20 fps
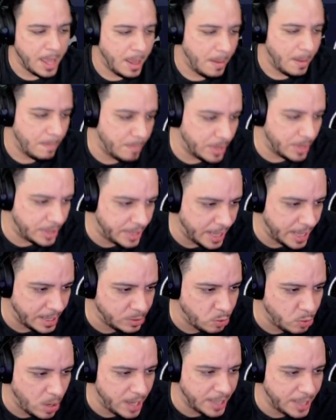but
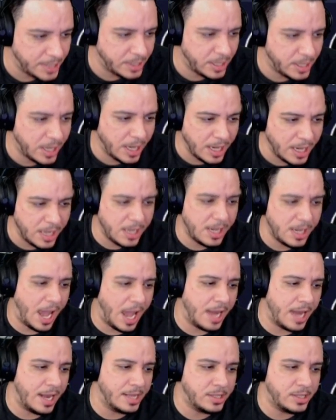this one is key,
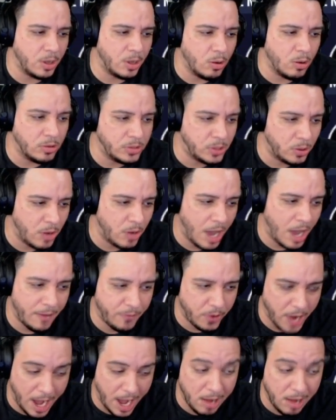and it's also
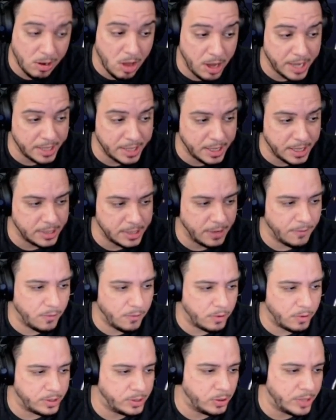for how long it does it
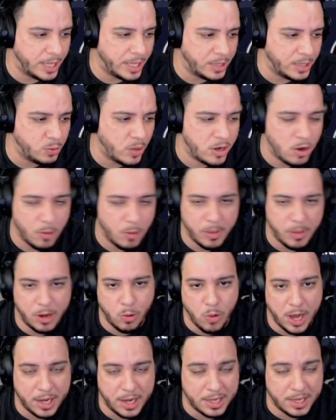for. So this one, no matter
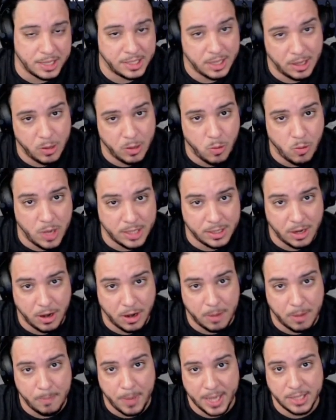what, because the other ones
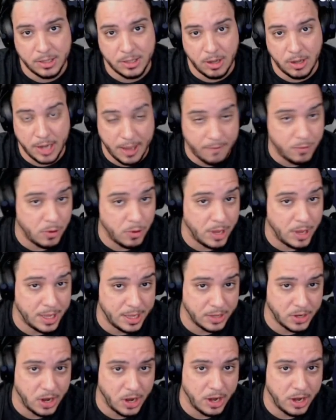are based on if you hit
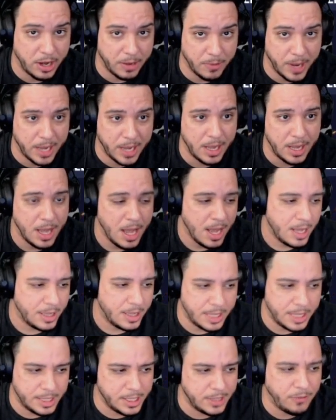the target, right?
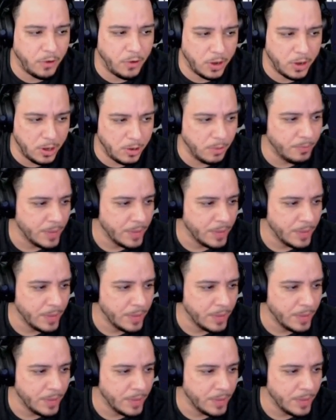This is for you.